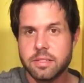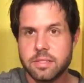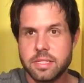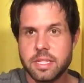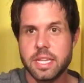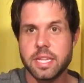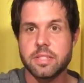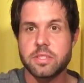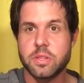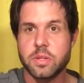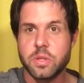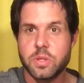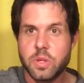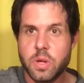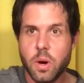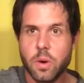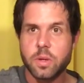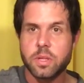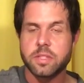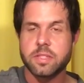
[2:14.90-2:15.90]
D. So you
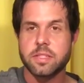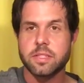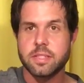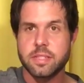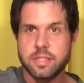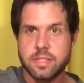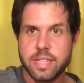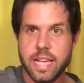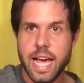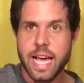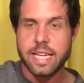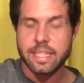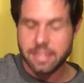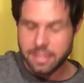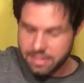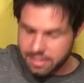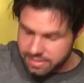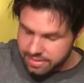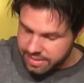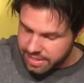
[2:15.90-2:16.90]
notice it's exactly
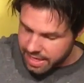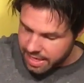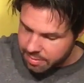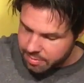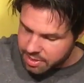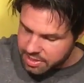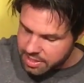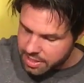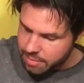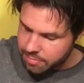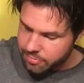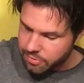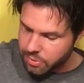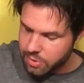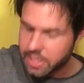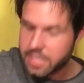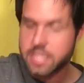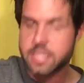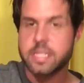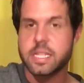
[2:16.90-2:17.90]
the same, except
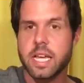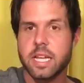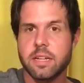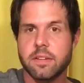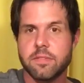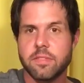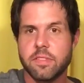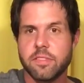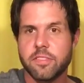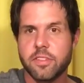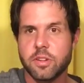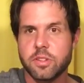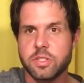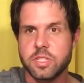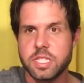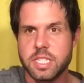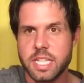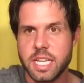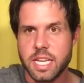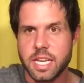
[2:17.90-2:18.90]
for instead of the
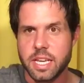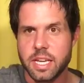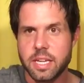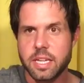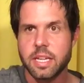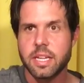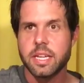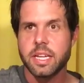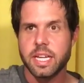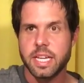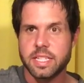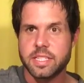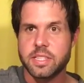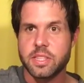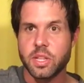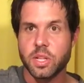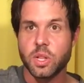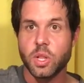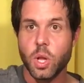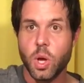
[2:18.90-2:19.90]
first D, it's
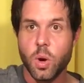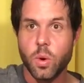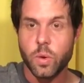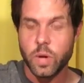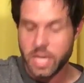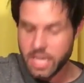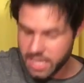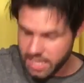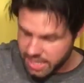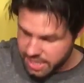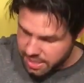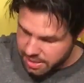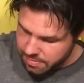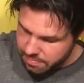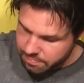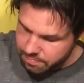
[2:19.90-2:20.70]
the low E.